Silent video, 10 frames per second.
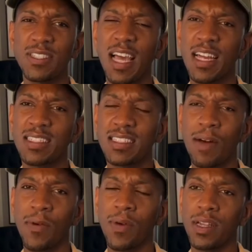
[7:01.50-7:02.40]
challenges that
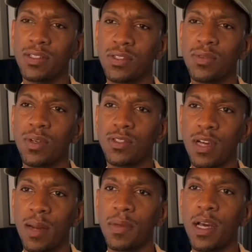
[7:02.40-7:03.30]
we run into when
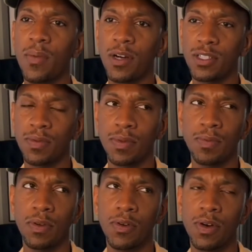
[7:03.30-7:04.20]
trying to become an entrepreneur
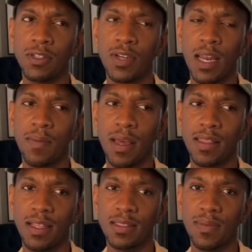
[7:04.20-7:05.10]
and trying to make
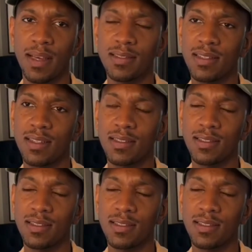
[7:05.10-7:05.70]
things make sense.